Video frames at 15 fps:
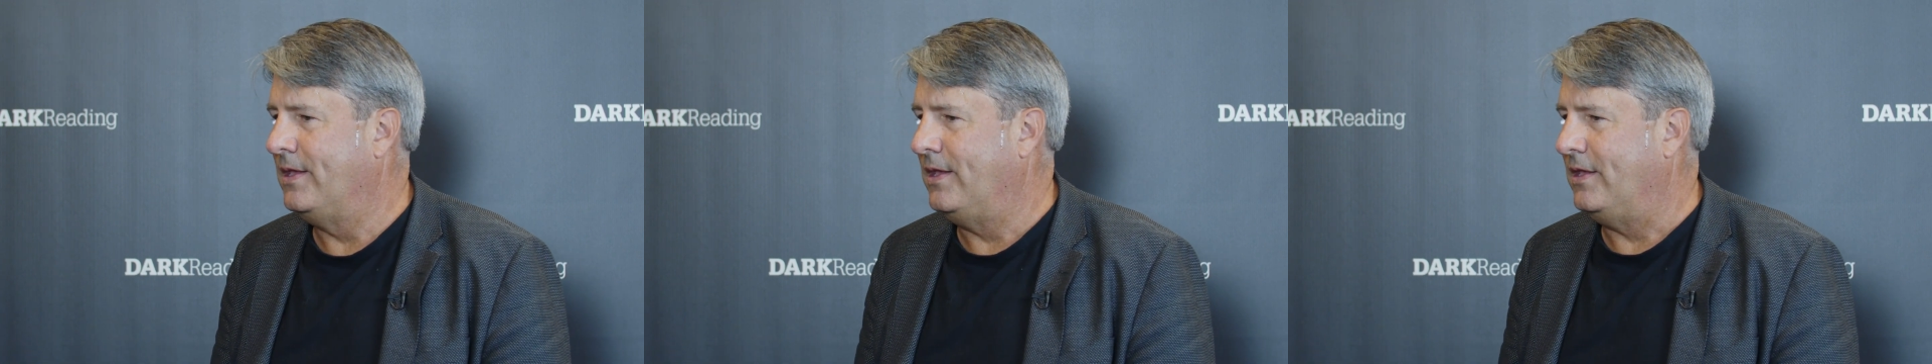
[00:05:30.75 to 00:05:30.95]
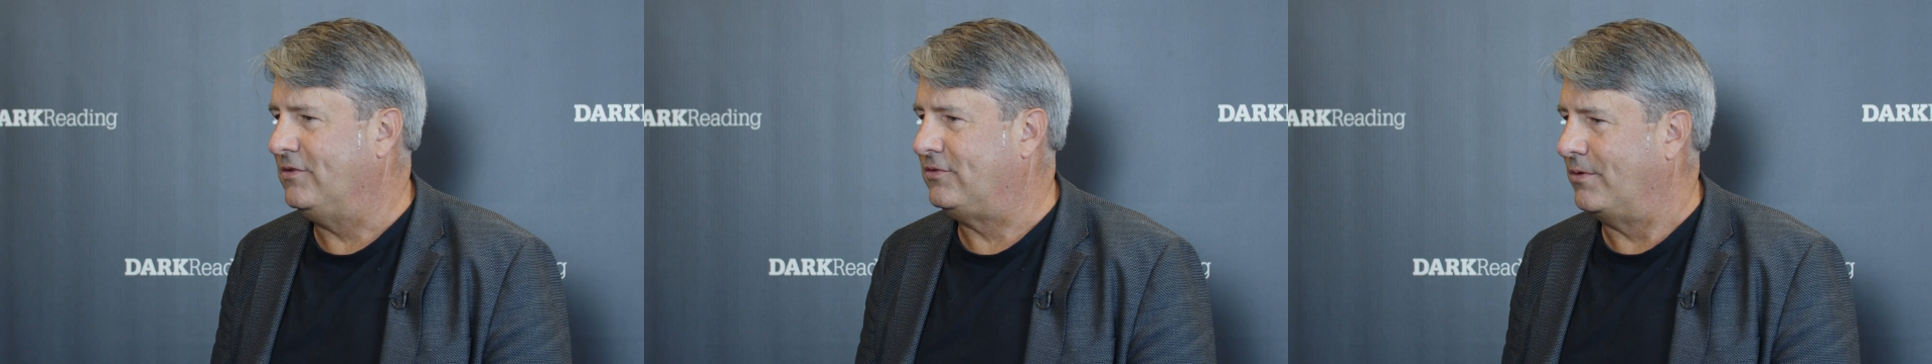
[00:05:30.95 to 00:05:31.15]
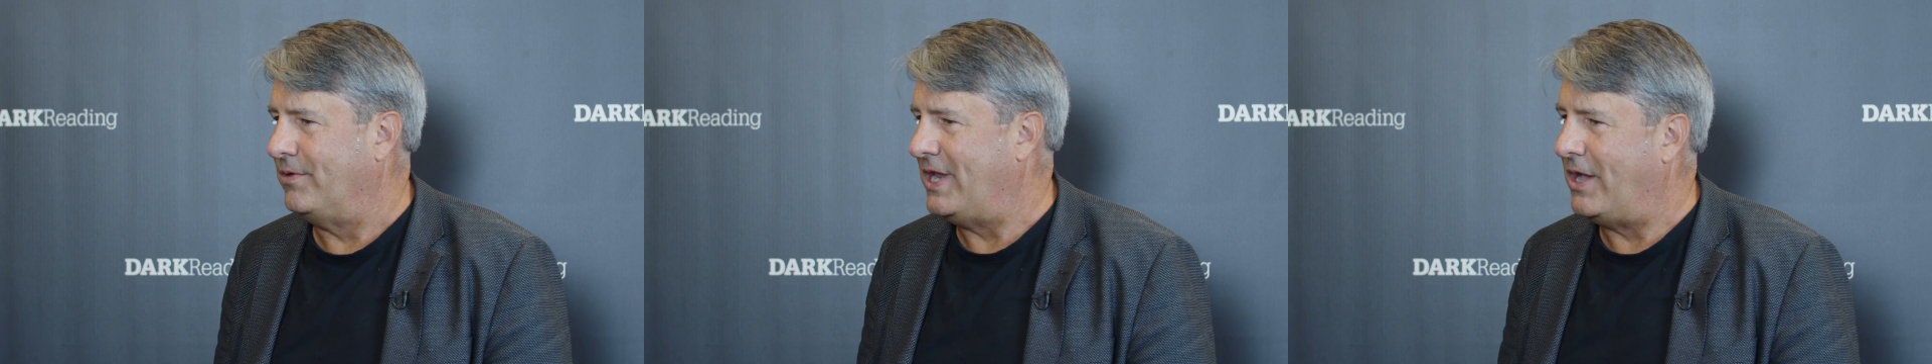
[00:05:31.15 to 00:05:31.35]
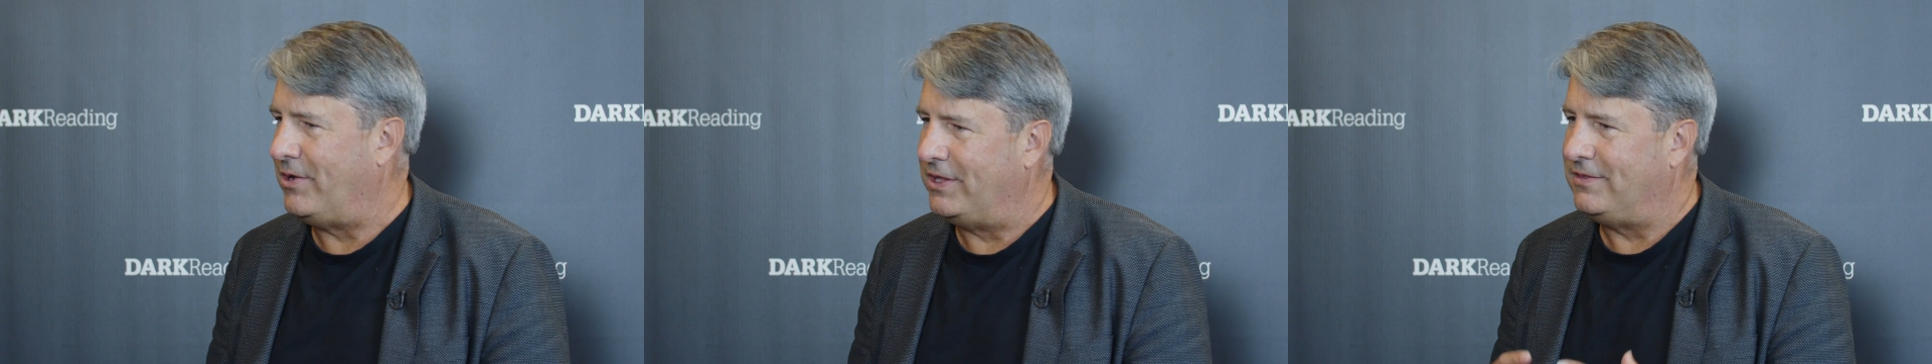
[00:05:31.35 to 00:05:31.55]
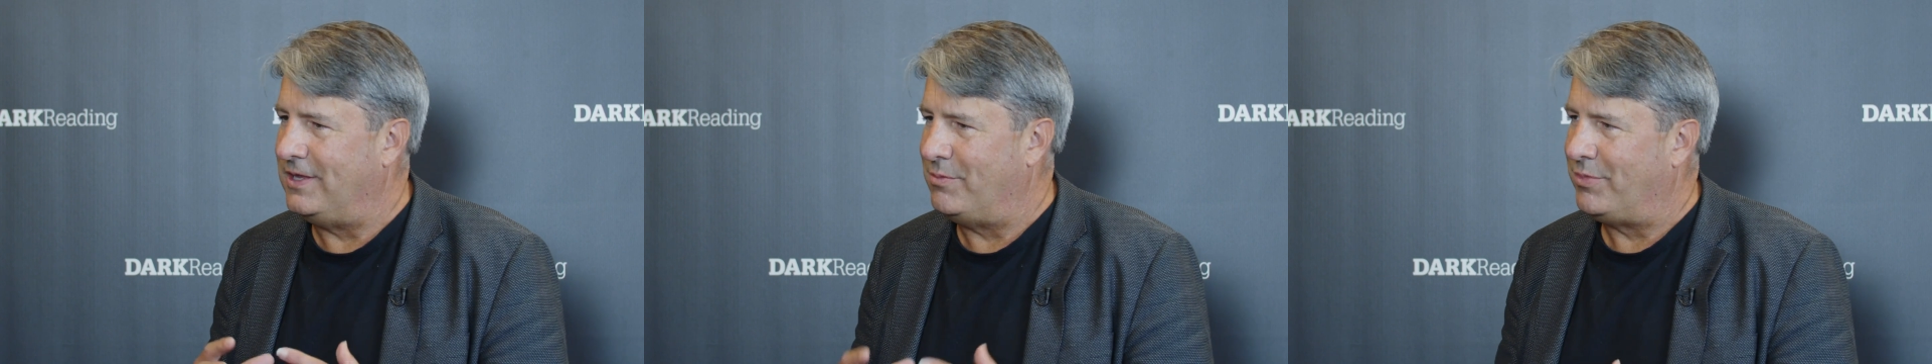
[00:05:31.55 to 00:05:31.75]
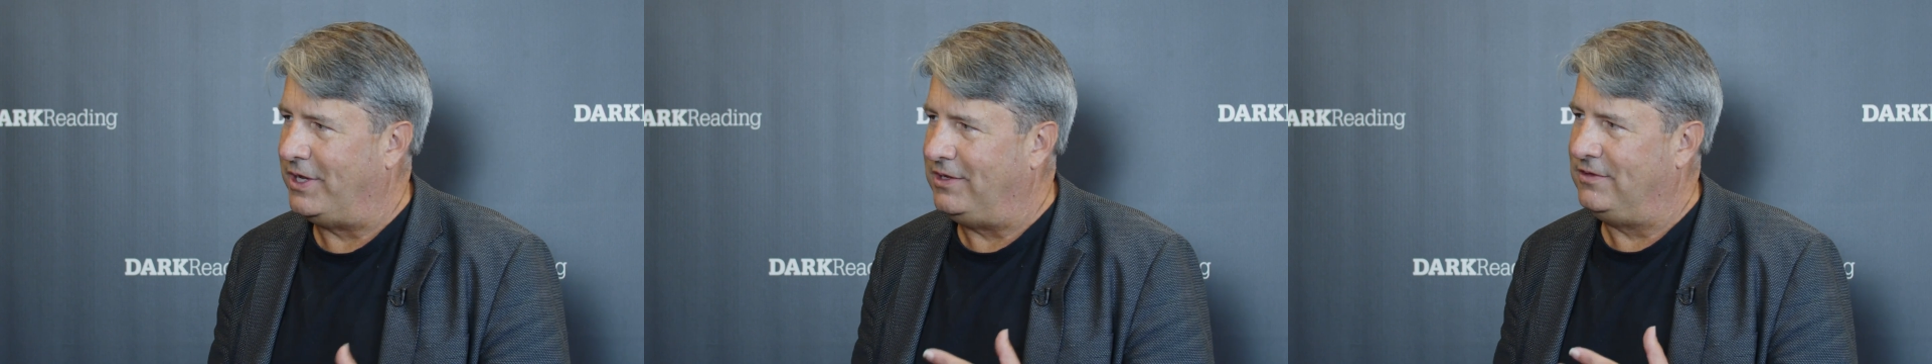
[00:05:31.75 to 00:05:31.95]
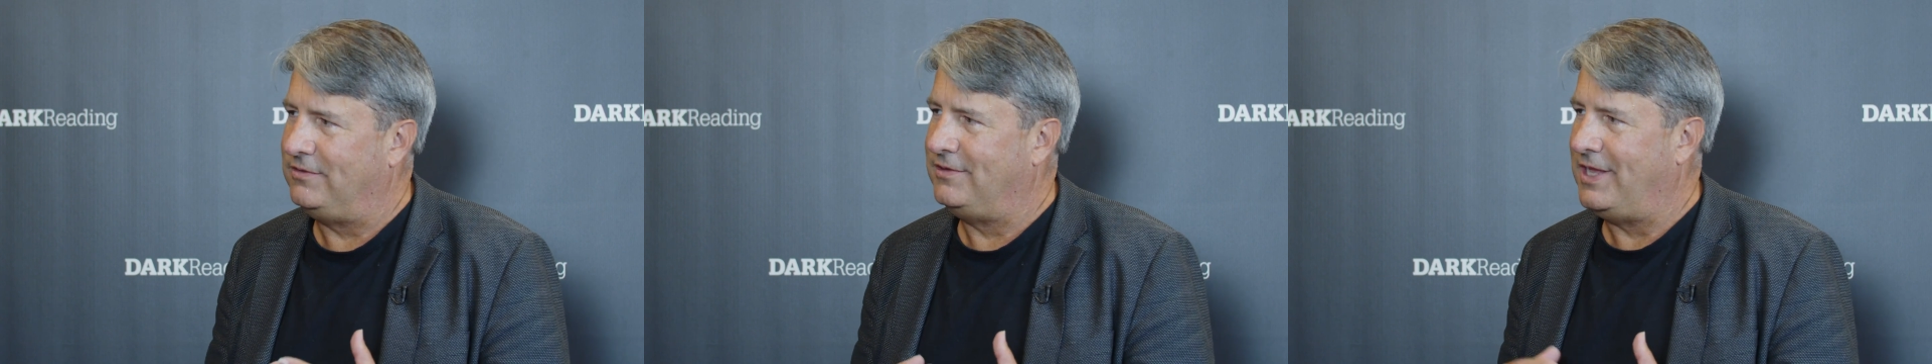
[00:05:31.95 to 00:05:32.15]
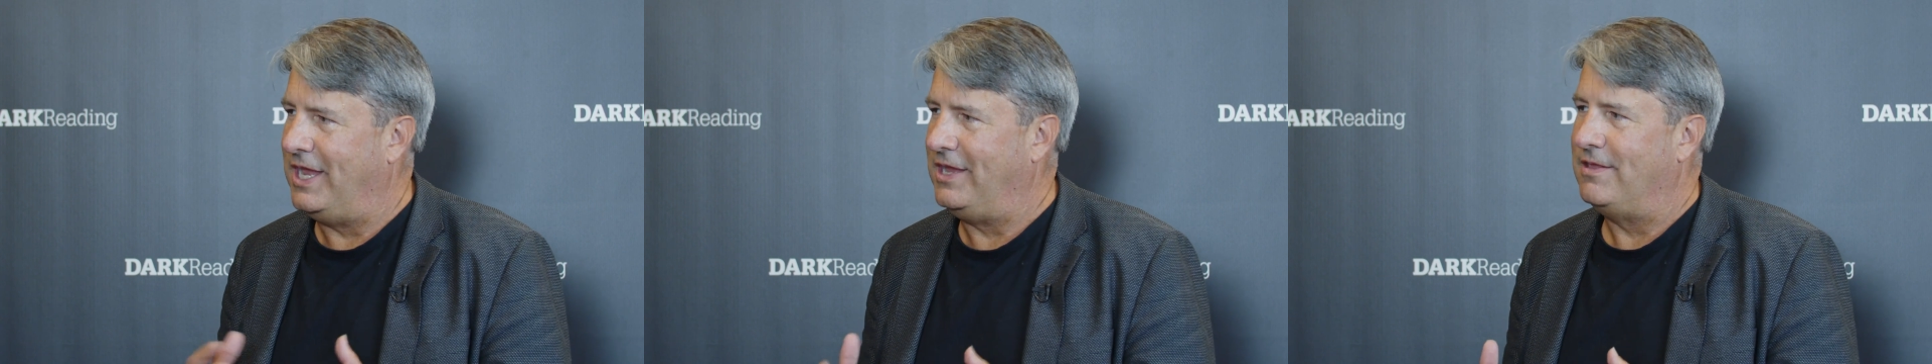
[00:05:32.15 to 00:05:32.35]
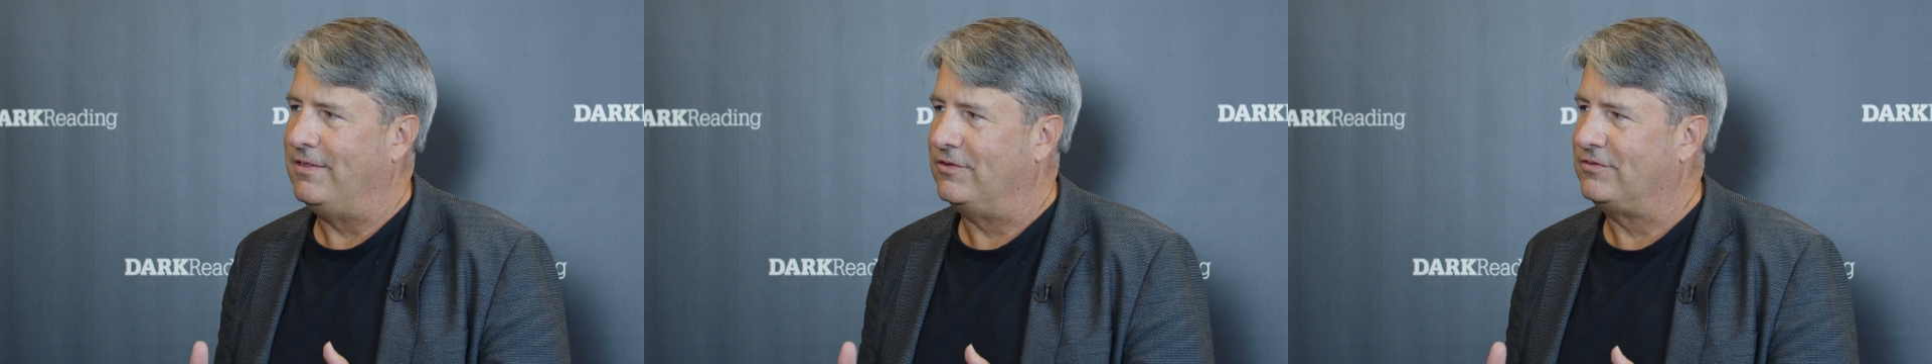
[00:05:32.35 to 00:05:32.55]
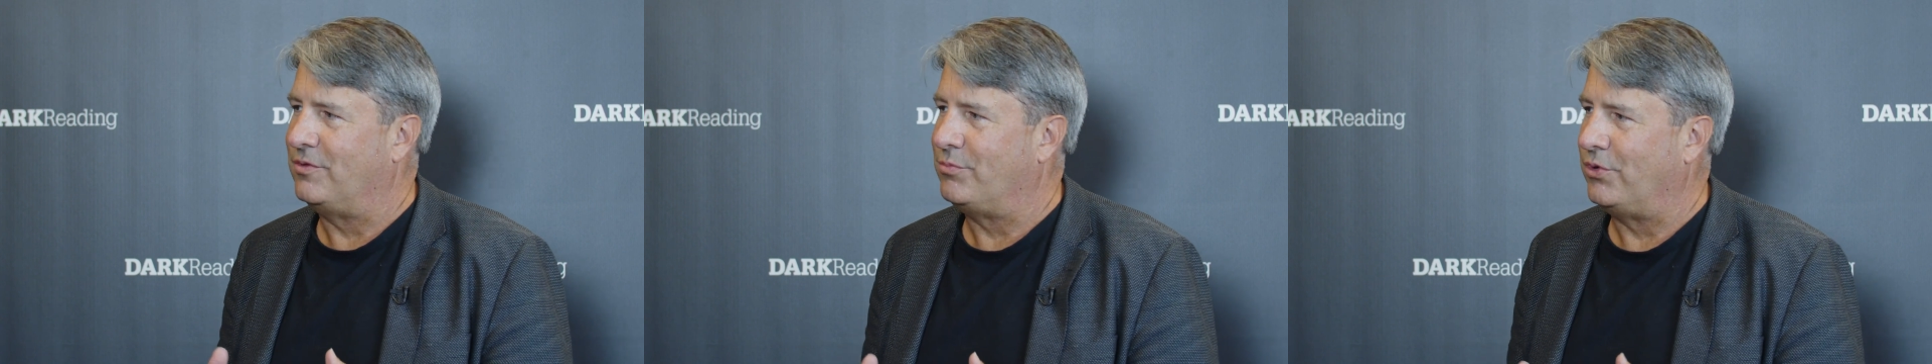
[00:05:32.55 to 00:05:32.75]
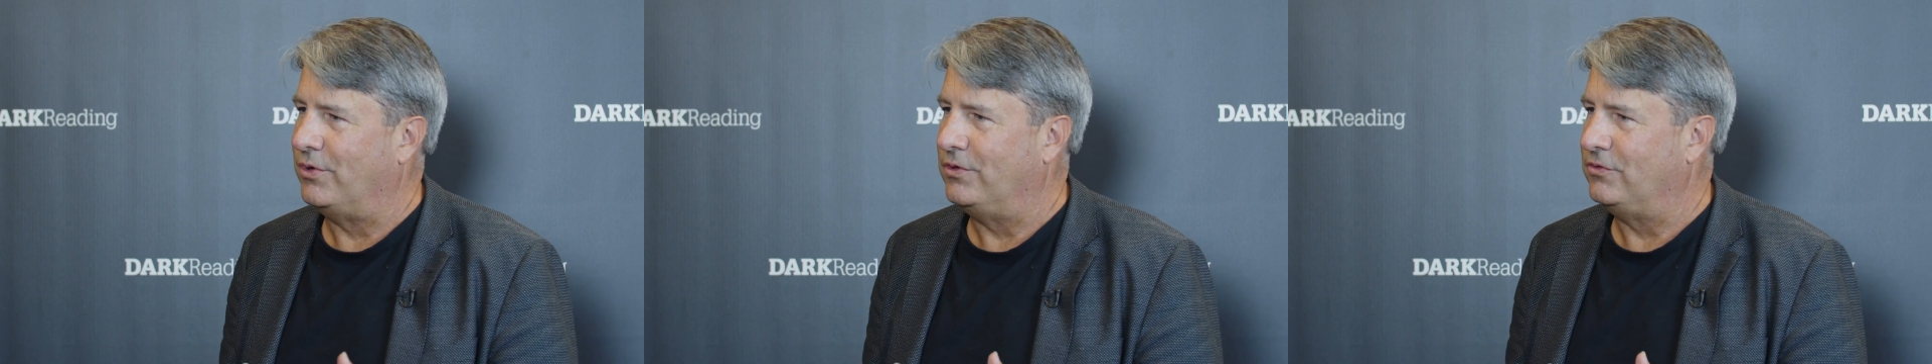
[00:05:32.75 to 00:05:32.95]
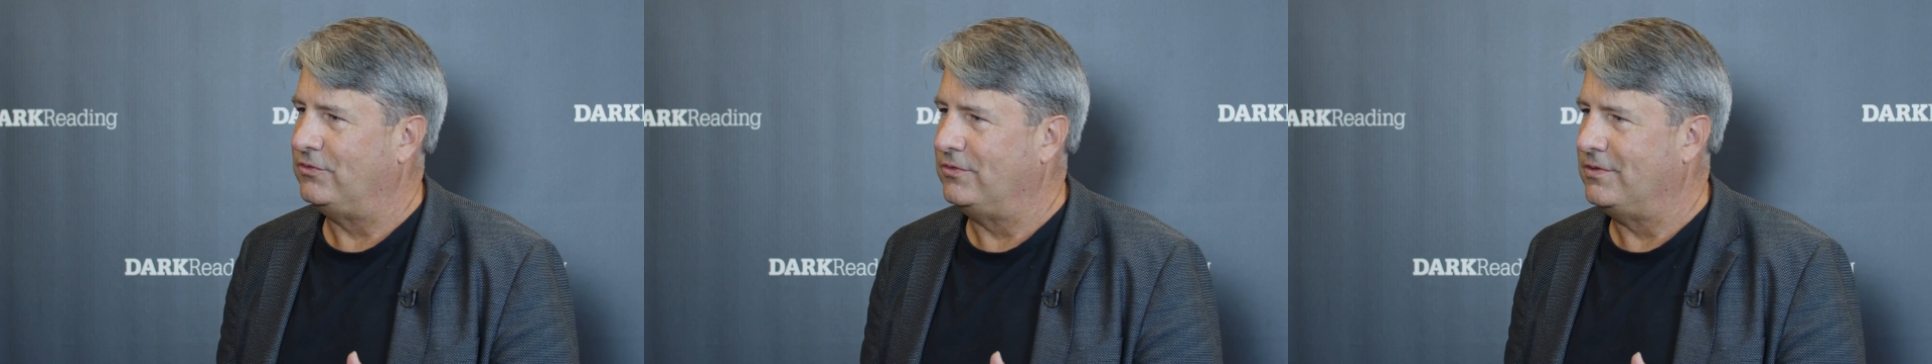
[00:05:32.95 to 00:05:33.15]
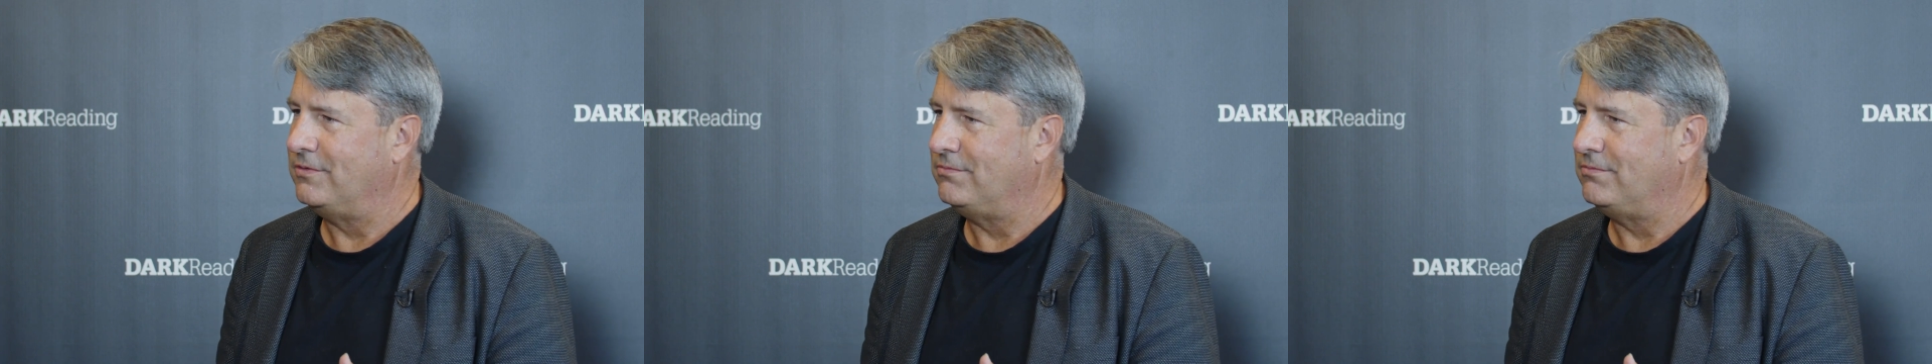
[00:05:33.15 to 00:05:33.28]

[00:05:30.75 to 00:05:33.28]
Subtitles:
And so now I think by taking this approach,